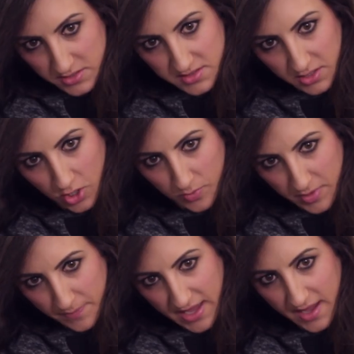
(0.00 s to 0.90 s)
just comb
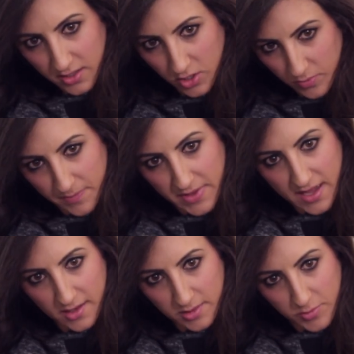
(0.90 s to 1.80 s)
it back, comb it
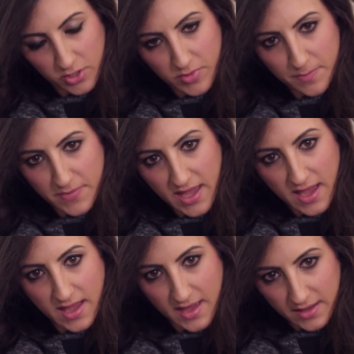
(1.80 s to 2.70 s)
back, comb it
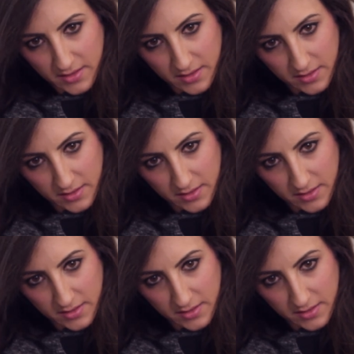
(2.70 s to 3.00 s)
back.